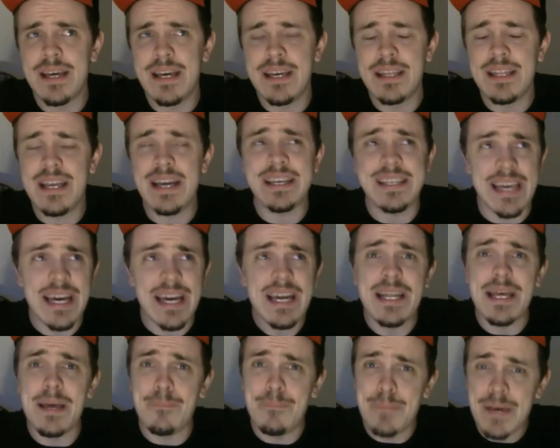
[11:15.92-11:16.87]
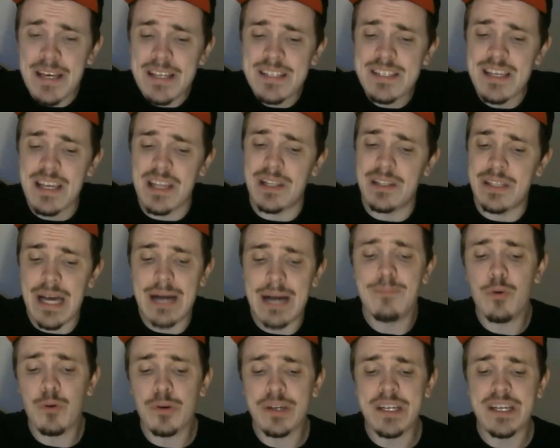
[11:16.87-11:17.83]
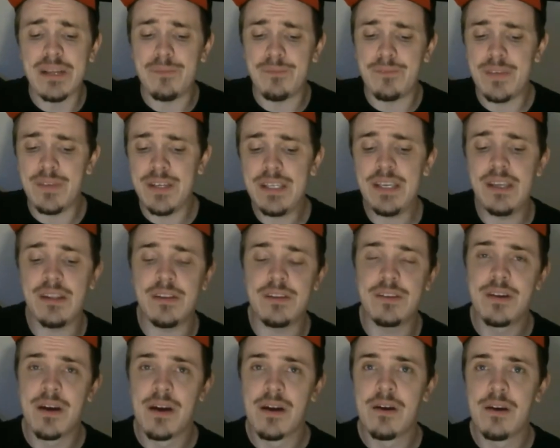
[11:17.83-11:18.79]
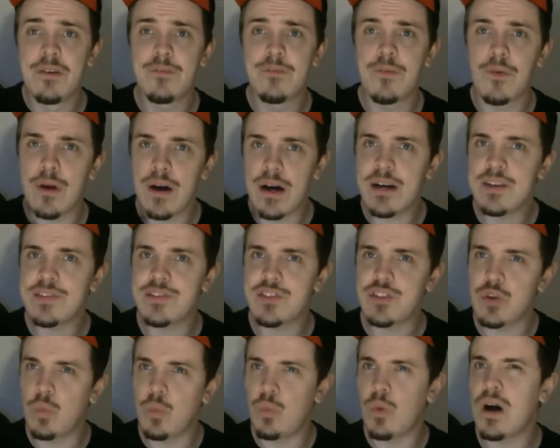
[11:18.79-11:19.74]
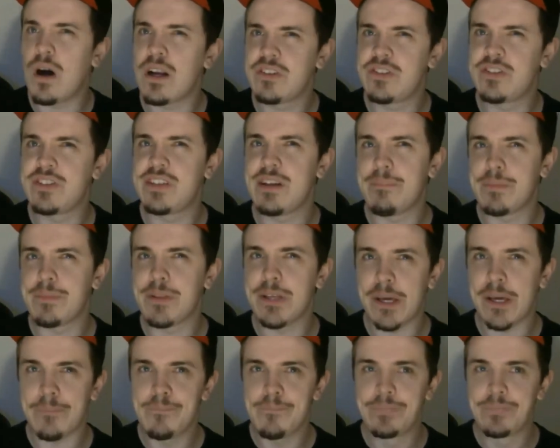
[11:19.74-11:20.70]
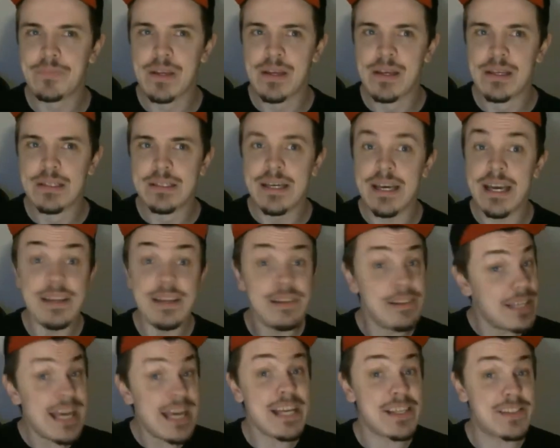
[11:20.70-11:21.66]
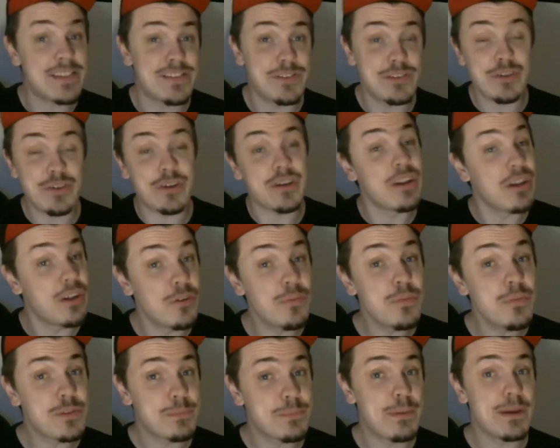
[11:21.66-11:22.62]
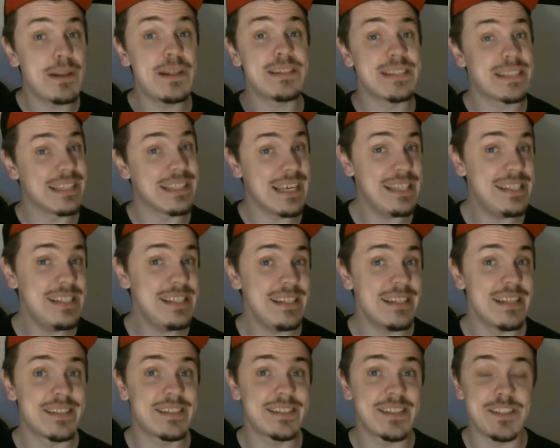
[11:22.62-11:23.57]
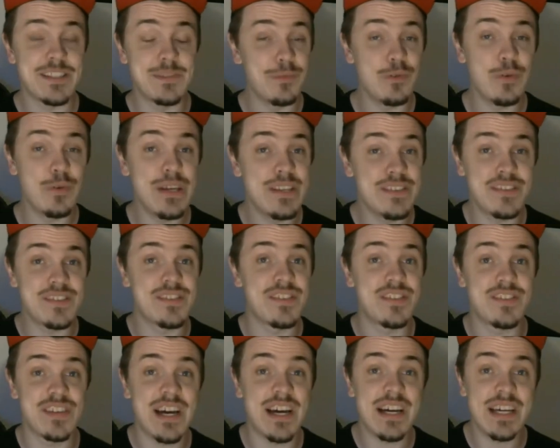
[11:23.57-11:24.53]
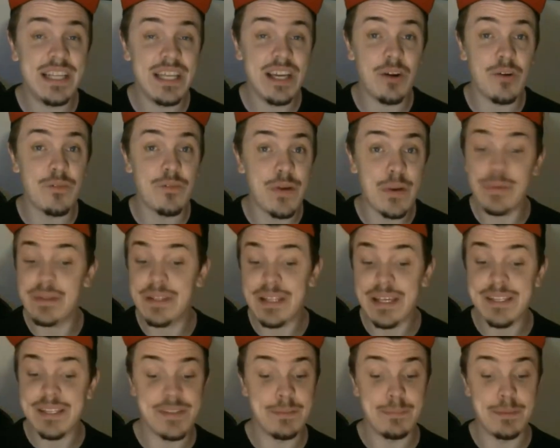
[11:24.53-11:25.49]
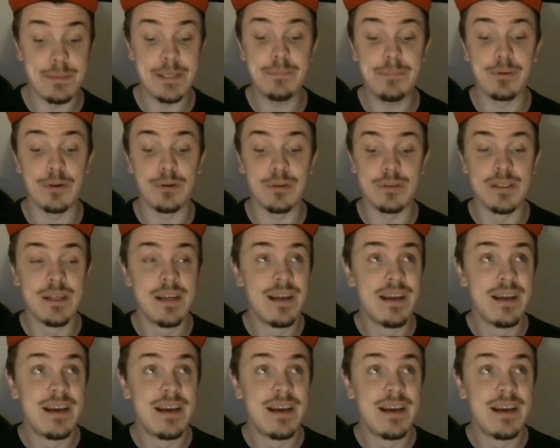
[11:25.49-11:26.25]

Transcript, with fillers: And again, it makes it a lot more convenient for us to watch something. And yes, you can almost pin it to laziness because we as a society are very lazy people.